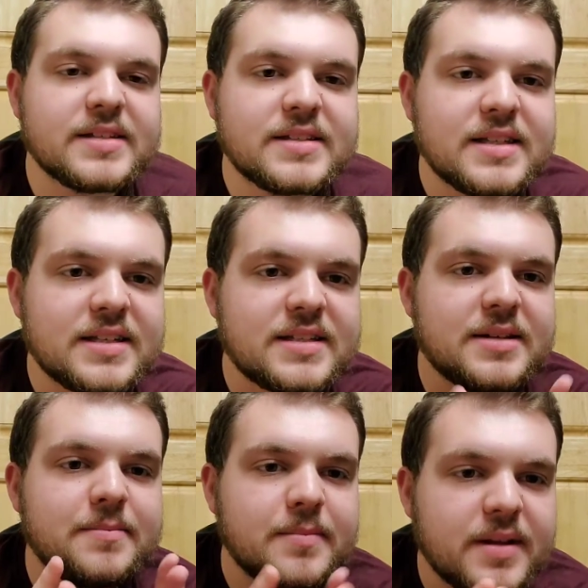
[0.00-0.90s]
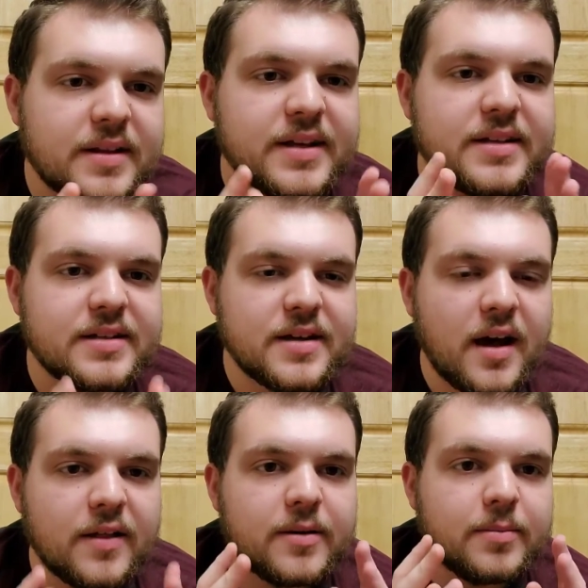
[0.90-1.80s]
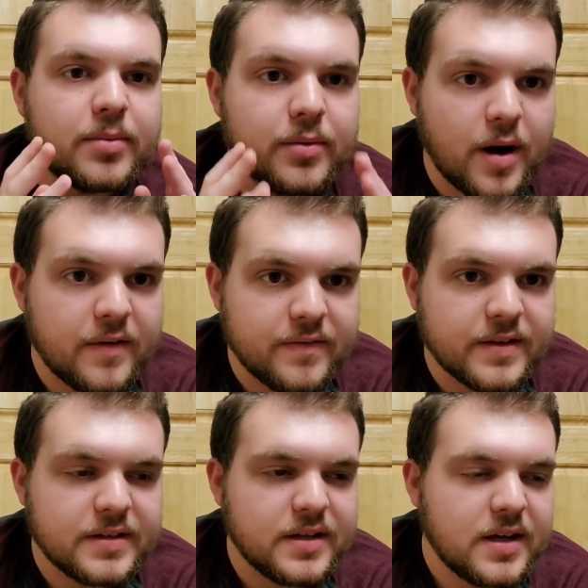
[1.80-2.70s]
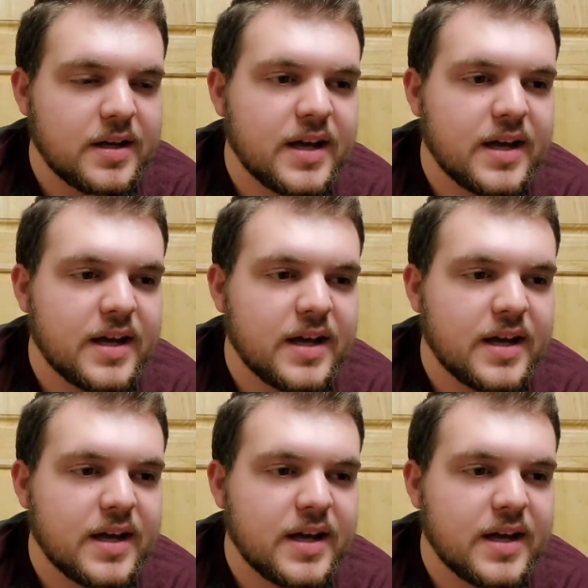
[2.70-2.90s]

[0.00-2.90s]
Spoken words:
$60 million profit